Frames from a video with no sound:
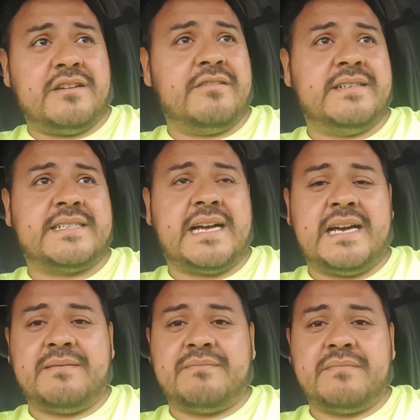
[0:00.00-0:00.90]
there in
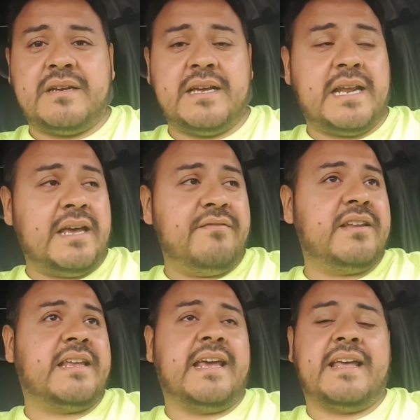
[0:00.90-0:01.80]
time. And I
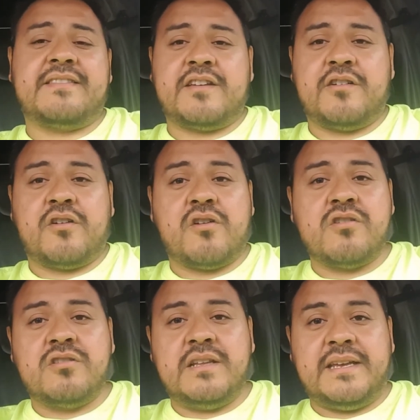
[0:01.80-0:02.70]
even get there
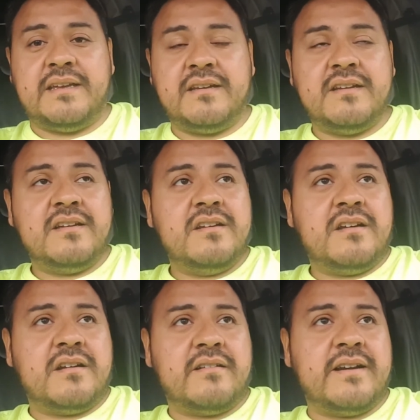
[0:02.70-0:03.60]
early.
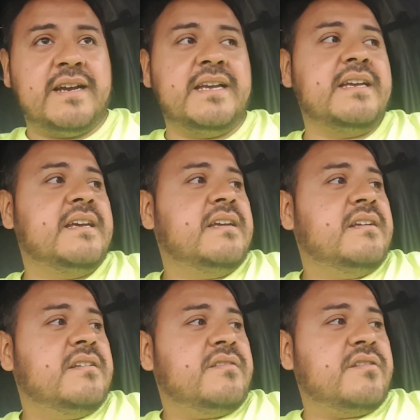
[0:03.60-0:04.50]
Alright?
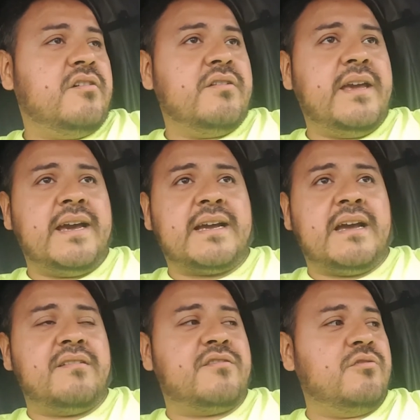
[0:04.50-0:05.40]
So yeah,
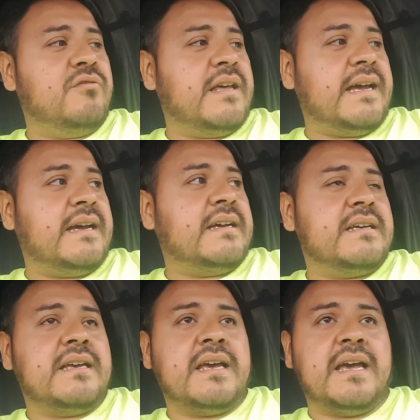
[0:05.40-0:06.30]
guys, do that.
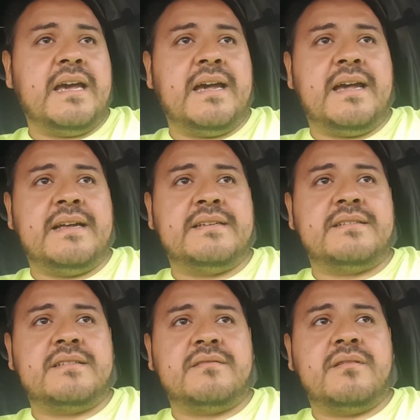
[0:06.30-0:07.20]
And
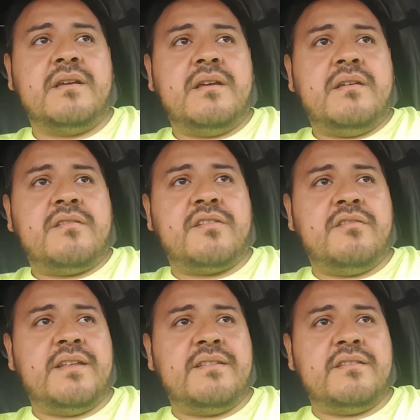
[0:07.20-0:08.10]
so
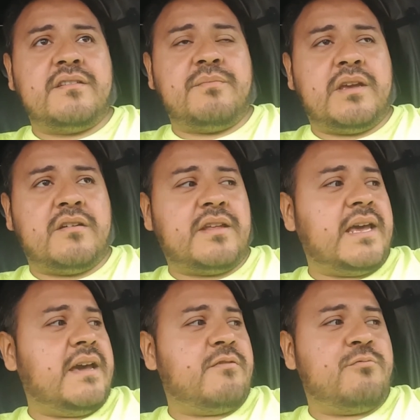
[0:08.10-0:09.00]
then, because I
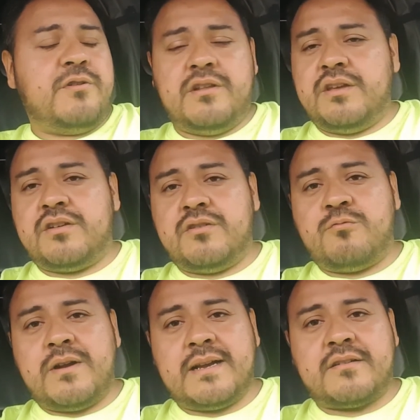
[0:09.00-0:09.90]
have a really good
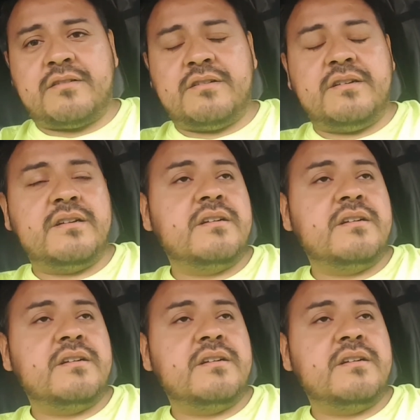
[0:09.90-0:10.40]
record,